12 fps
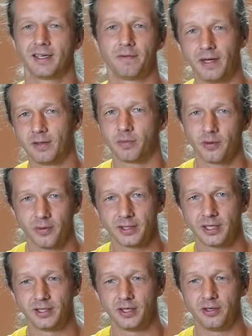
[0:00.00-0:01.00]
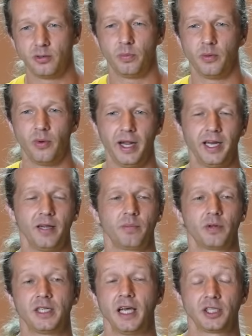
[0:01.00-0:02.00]
a developer what to do. You'd be waiting
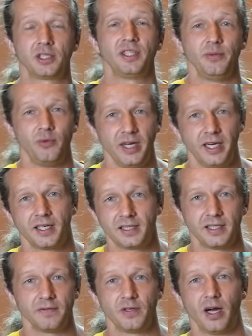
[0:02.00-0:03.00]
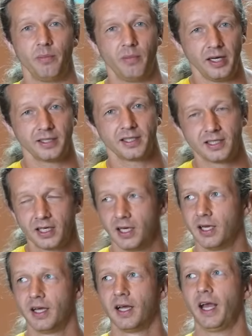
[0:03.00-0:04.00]
potentially weeks, if not months.
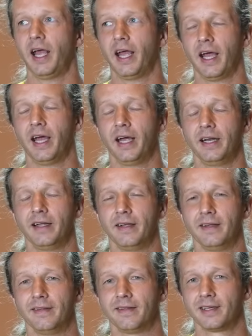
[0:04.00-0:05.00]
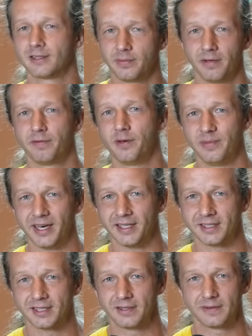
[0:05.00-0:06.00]
And this will be a few
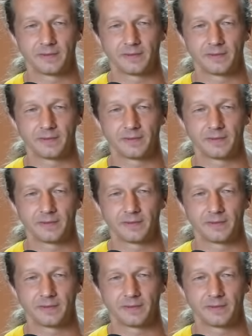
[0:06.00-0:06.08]
minutes.